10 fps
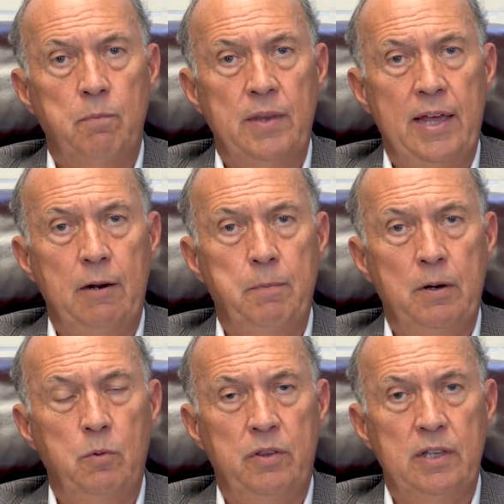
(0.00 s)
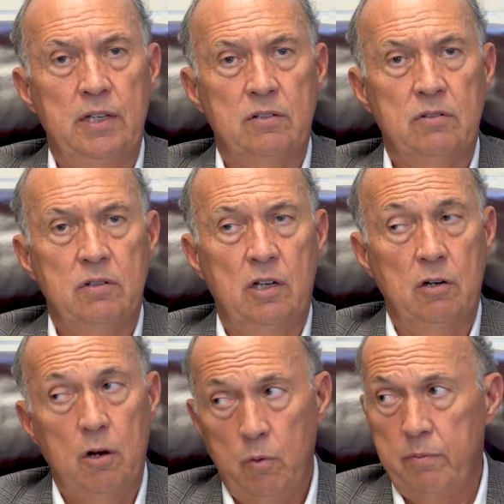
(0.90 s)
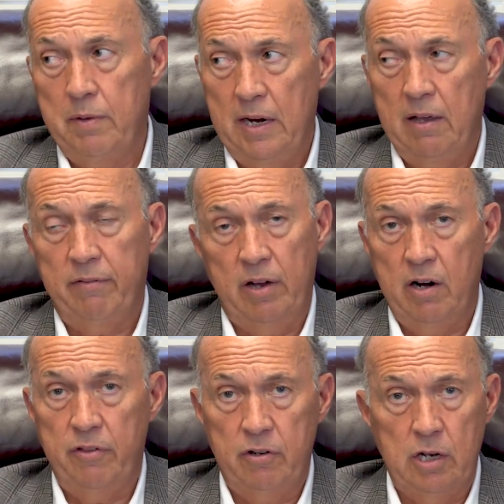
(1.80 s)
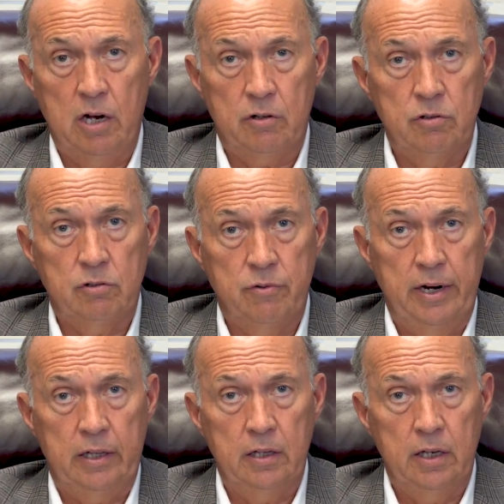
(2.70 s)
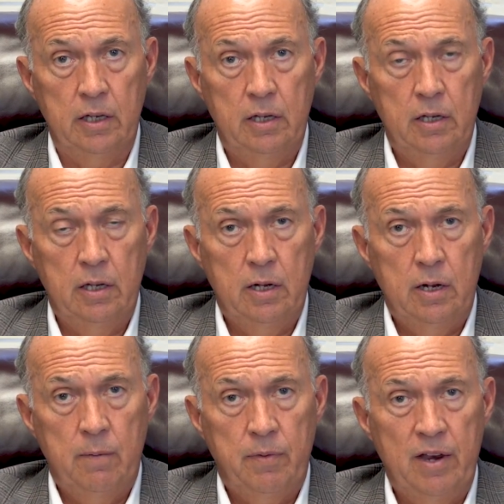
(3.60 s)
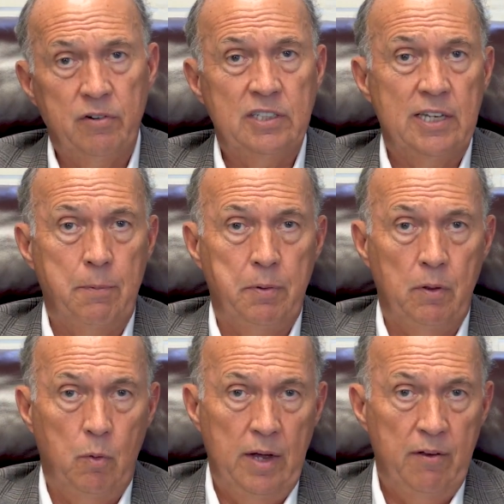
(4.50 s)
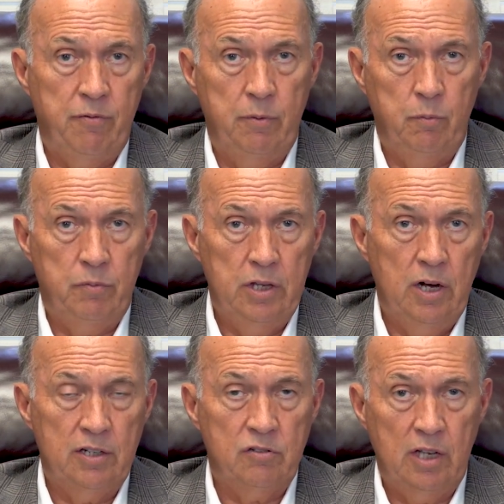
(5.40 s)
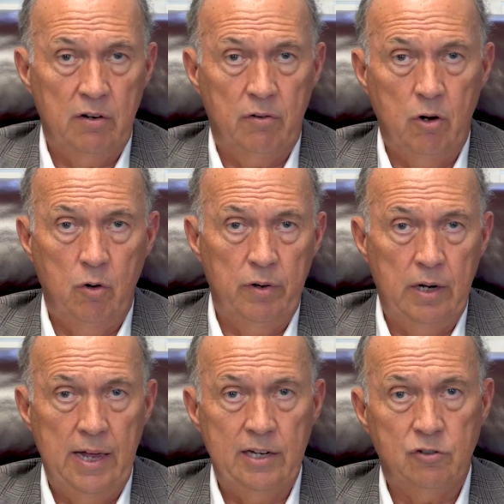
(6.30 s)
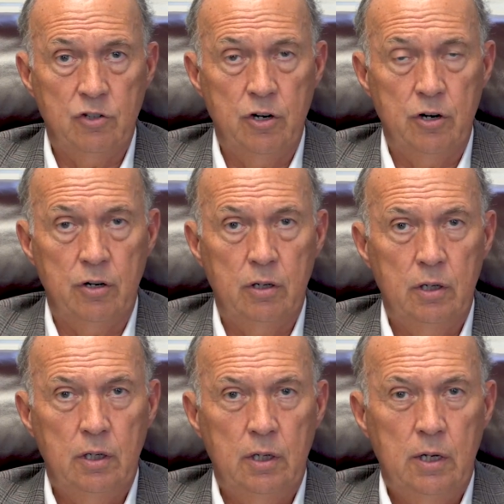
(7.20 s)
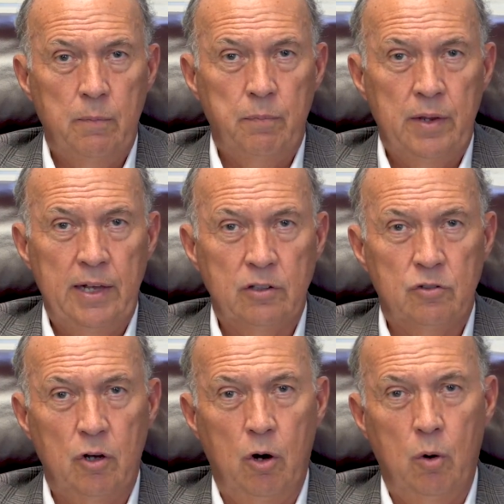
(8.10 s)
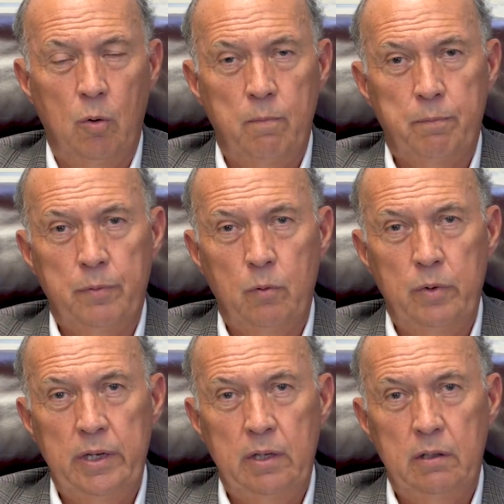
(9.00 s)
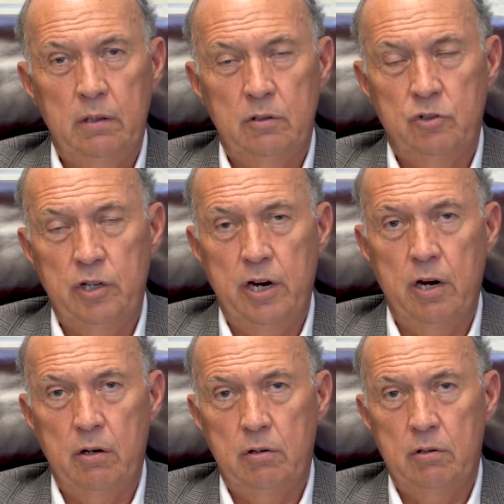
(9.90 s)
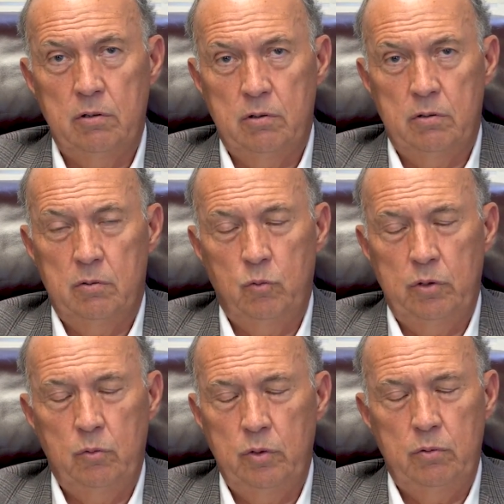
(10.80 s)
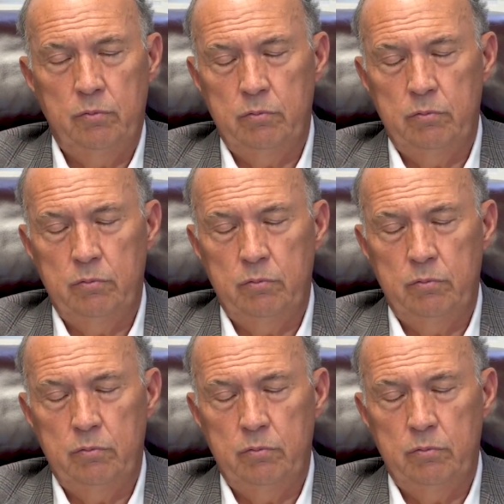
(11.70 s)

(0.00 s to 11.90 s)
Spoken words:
and have been with us, along with many of our other doctors, frankly, every step of the way from the onset of COVID last year. And so we shared, we